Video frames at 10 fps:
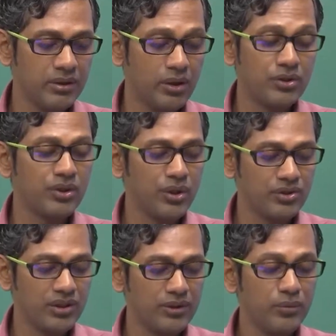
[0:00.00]

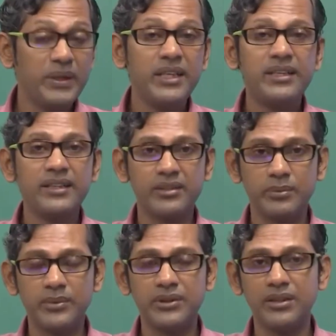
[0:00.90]
austenite to benetic
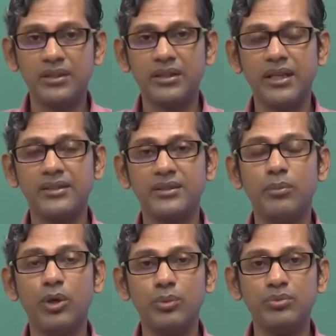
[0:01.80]
transformation rather, has a
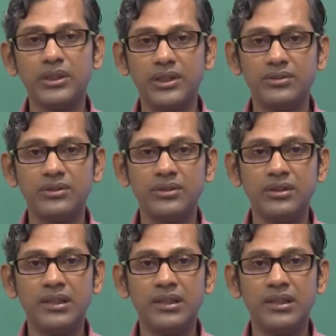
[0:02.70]
volume change,